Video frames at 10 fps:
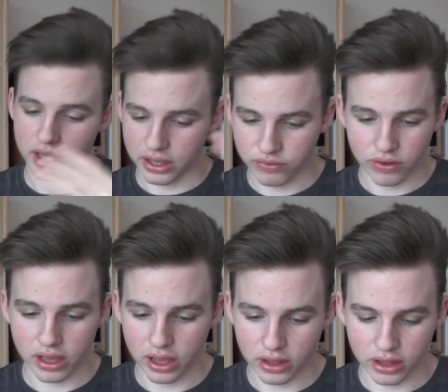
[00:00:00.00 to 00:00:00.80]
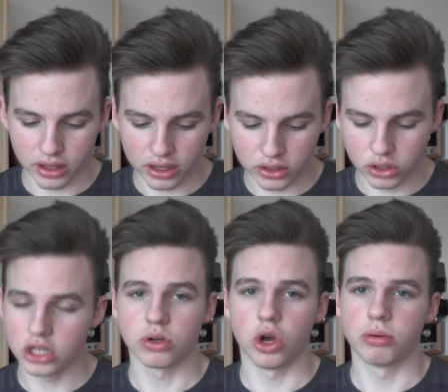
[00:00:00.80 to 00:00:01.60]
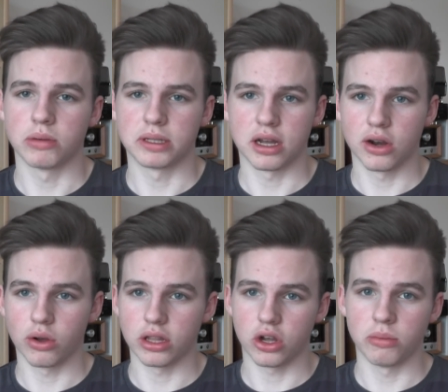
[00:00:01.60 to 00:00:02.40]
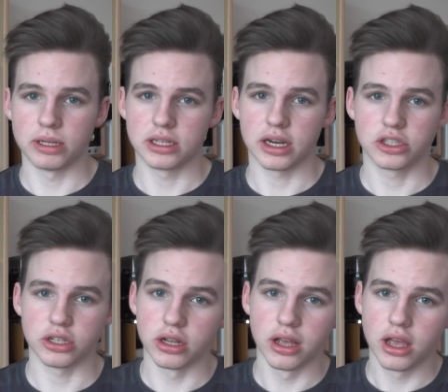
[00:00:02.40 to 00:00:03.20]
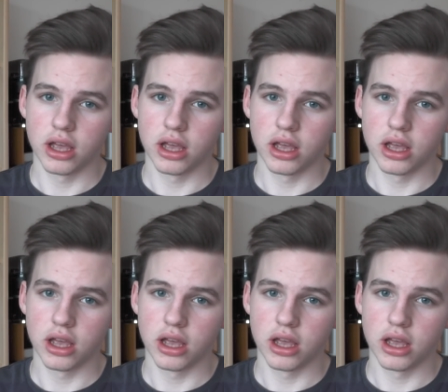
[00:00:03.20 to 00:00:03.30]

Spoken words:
if you guys want to open up a dialogue in the comment section,